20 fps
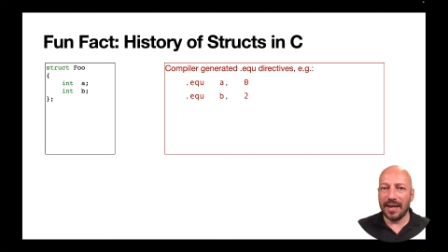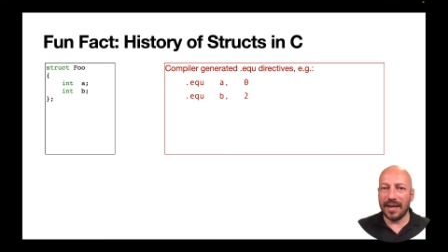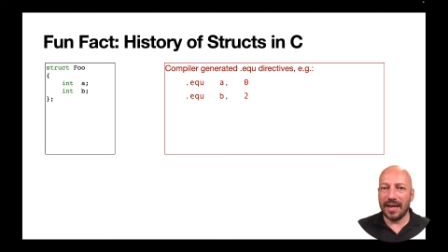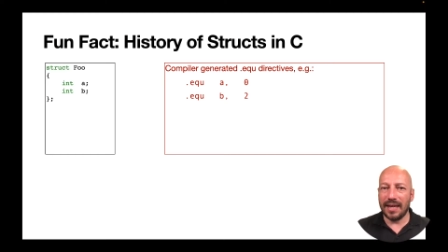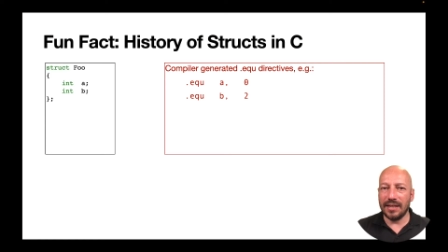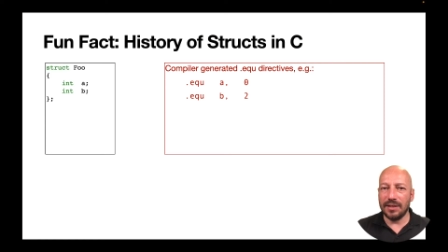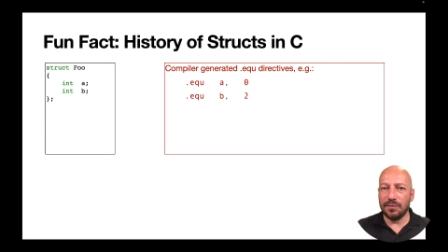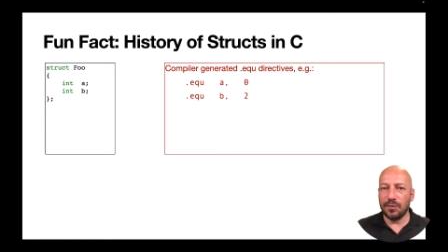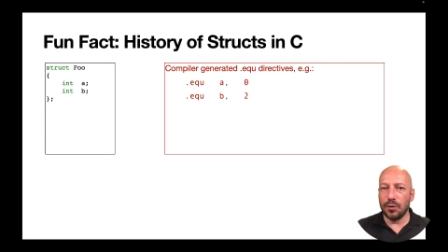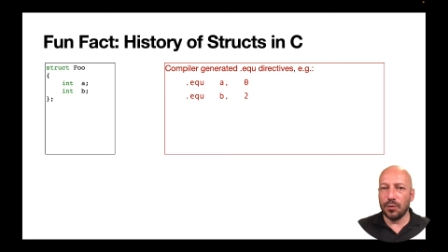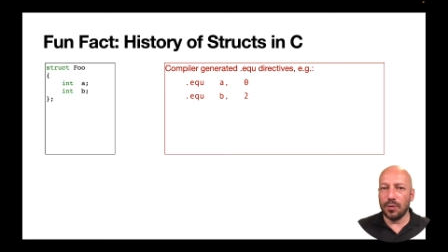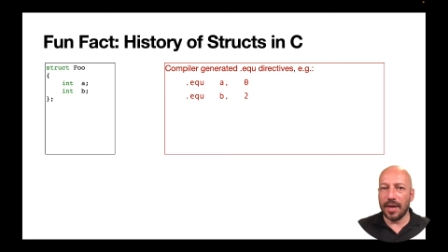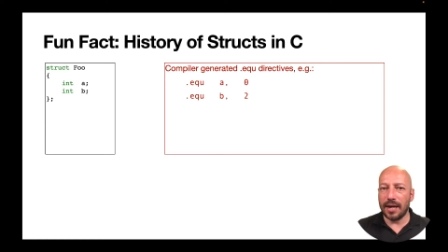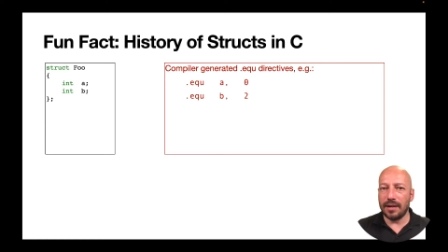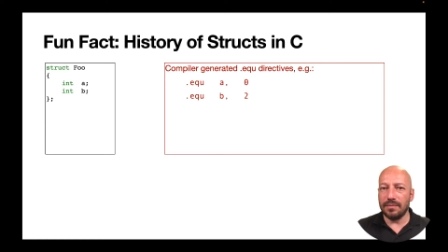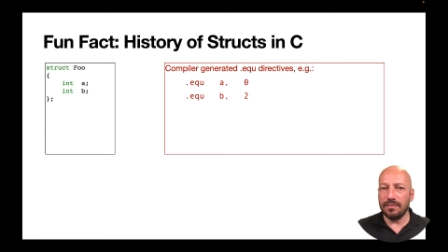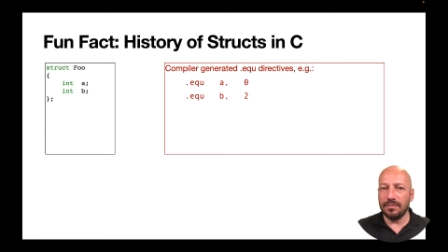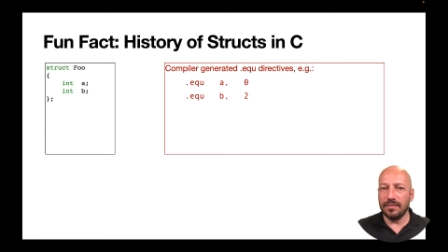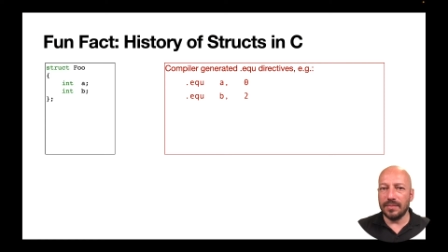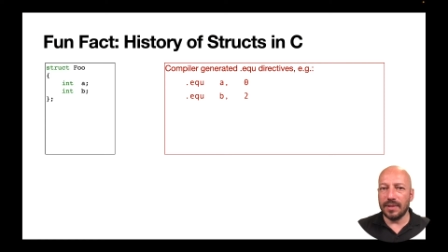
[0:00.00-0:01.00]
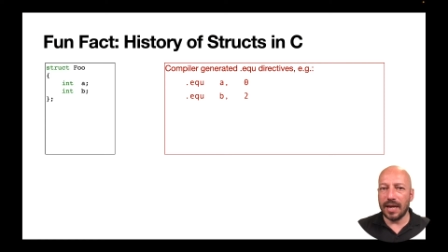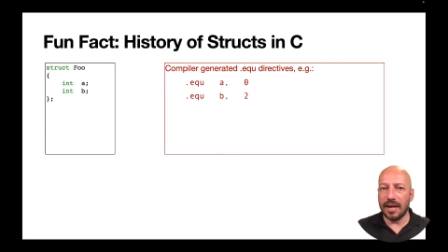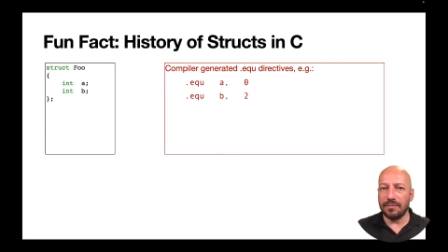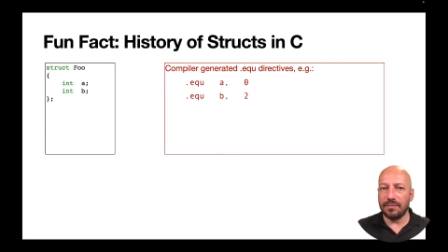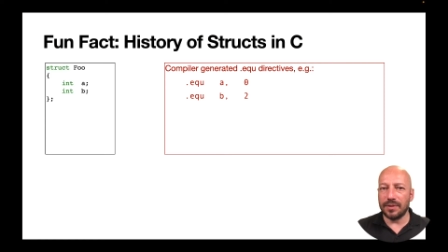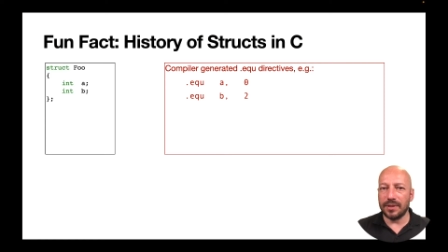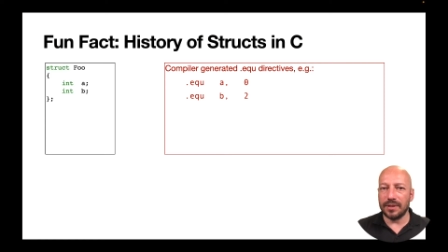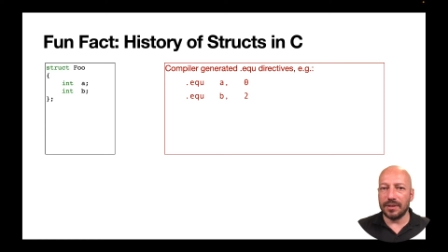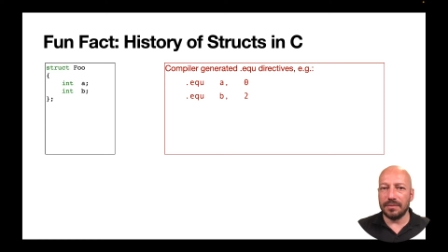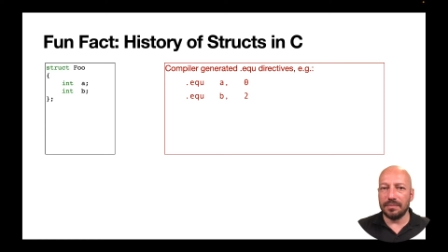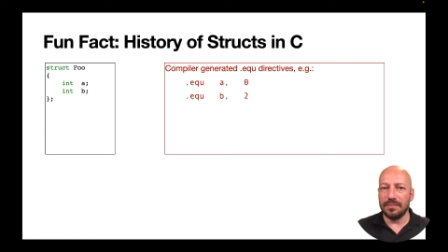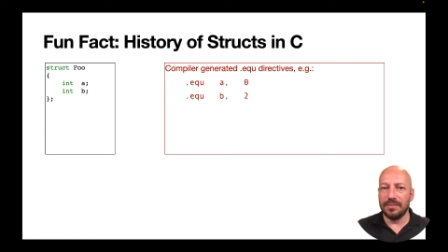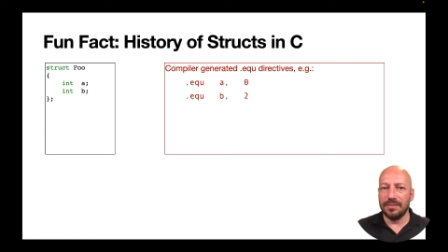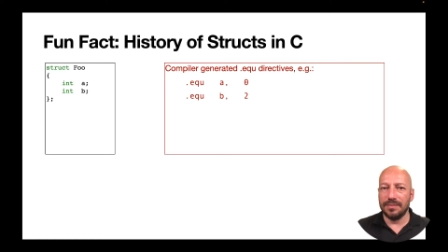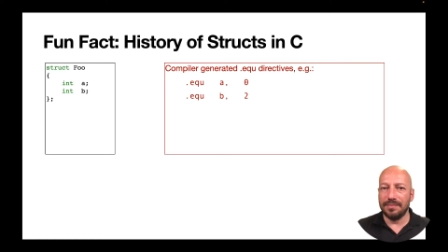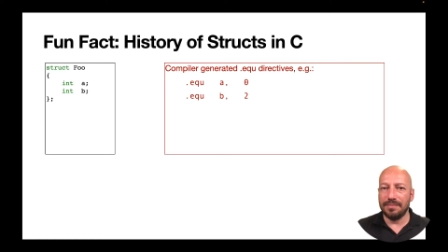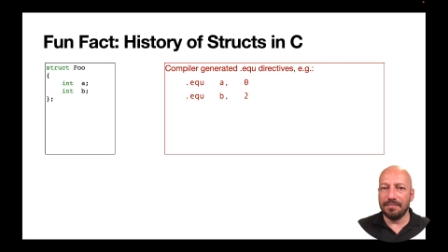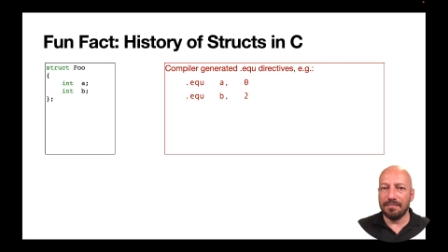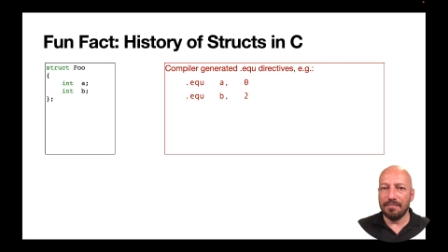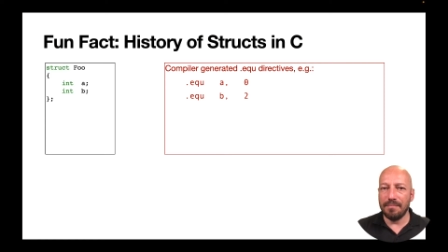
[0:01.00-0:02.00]
And if you then have a
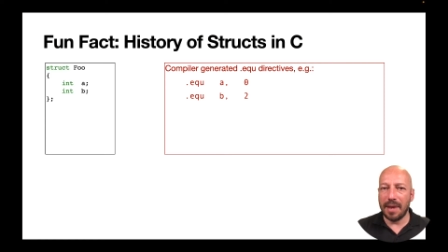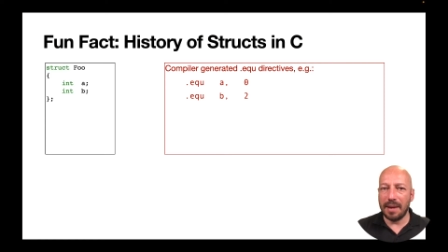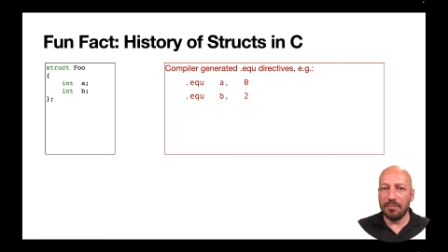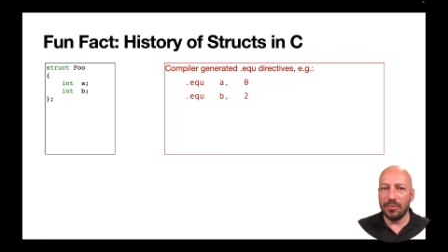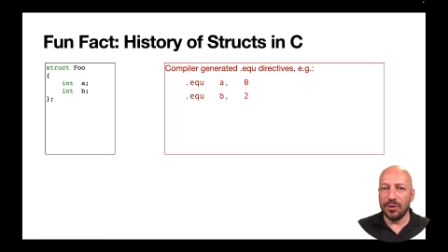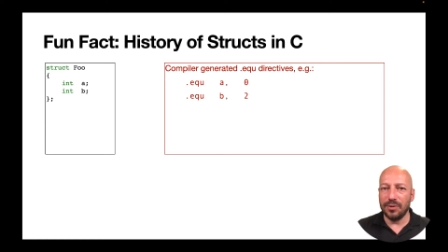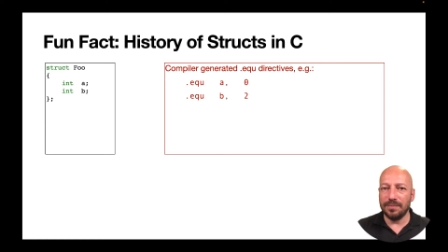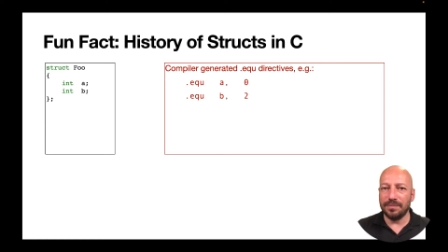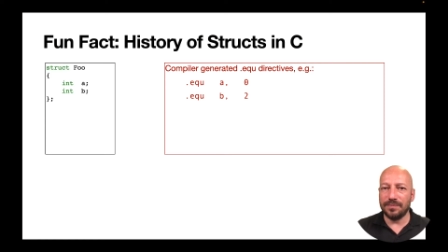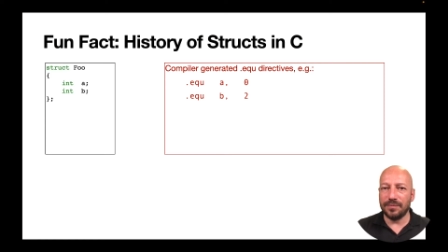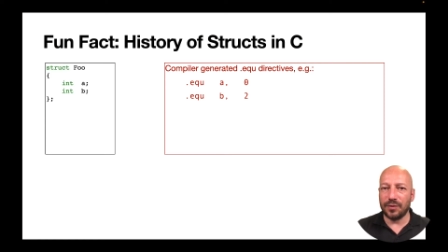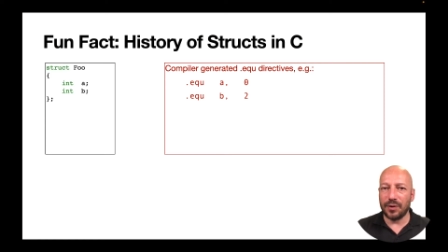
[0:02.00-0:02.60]
member,